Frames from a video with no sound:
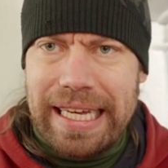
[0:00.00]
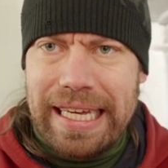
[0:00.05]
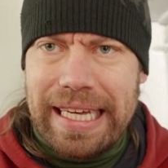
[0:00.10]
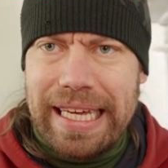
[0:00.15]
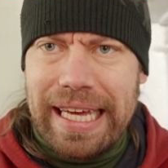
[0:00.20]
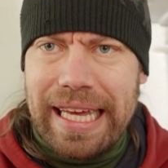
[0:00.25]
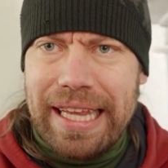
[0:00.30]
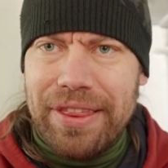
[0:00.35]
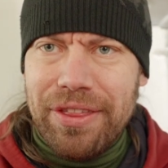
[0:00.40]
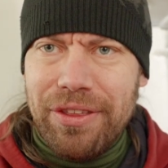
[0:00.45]

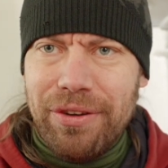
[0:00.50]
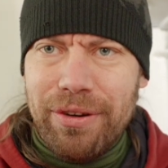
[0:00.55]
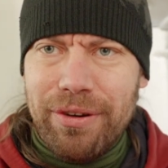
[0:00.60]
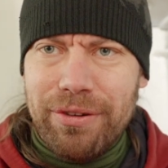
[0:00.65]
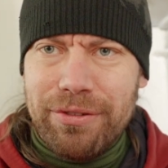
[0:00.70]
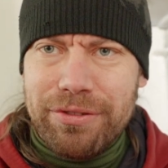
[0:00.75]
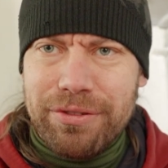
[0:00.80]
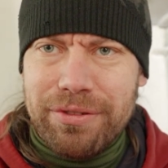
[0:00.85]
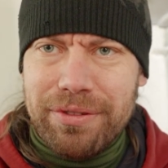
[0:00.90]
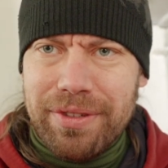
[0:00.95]
get
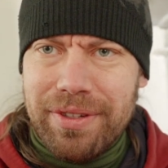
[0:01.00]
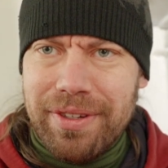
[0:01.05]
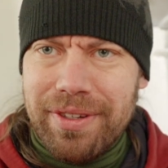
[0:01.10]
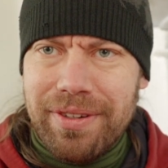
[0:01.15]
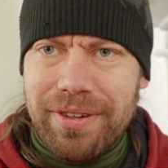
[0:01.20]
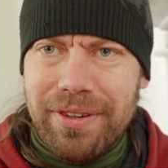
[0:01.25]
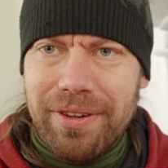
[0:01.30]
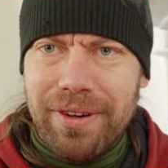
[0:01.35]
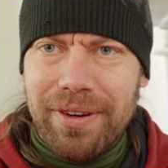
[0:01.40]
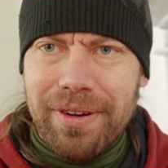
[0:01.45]
those
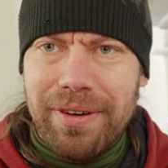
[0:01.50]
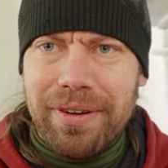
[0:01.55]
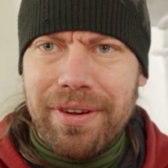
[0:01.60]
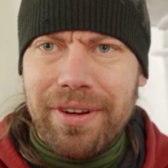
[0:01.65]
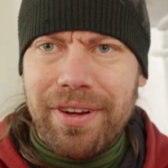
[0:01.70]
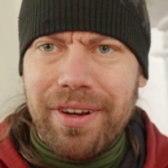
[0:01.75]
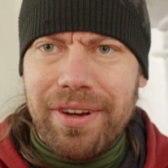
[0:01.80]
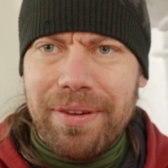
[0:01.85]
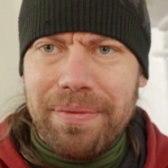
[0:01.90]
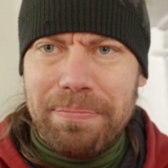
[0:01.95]

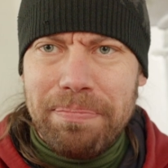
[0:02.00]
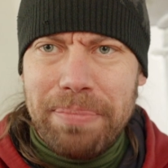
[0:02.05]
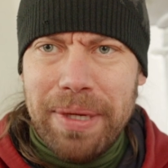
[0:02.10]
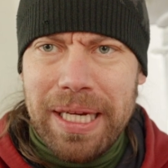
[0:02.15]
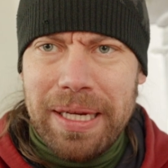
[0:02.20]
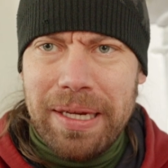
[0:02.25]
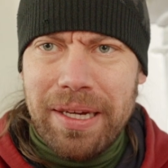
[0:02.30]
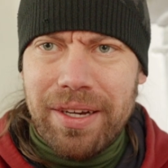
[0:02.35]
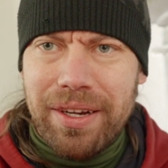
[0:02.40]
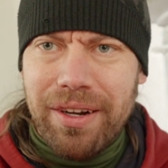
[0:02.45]

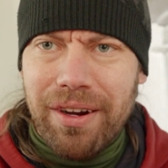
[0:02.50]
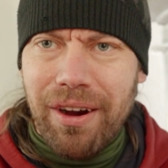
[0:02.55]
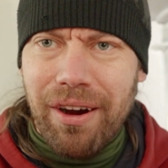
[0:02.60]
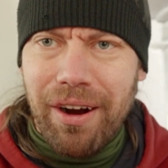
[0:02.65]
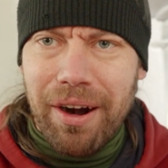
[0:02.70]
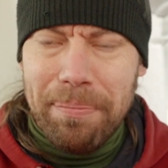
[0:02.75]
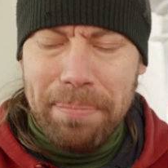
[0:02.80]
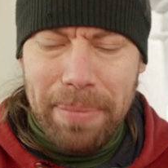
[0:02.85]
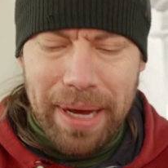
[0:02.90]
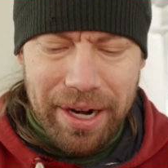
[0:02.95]
big
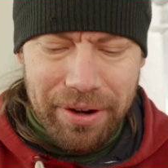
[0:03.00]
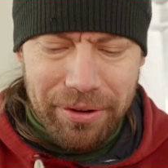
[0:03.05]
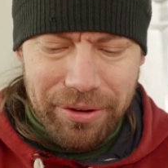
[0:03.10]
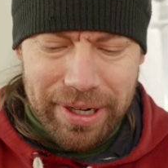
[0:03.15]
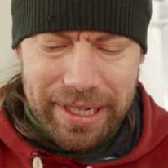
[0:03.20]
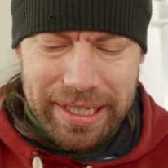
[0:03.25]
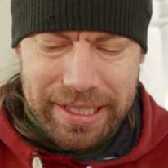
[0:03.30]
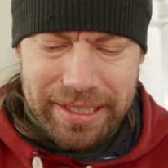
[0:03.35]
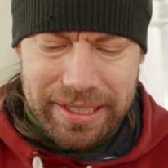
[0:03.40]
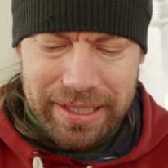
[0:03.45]
car
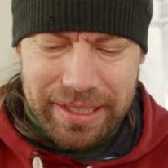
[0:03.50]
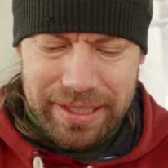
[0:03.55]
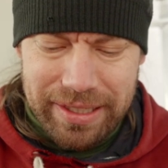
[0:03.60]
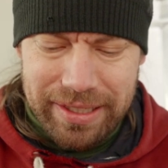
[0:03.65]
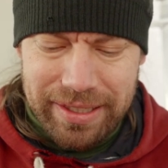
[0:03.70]
batteries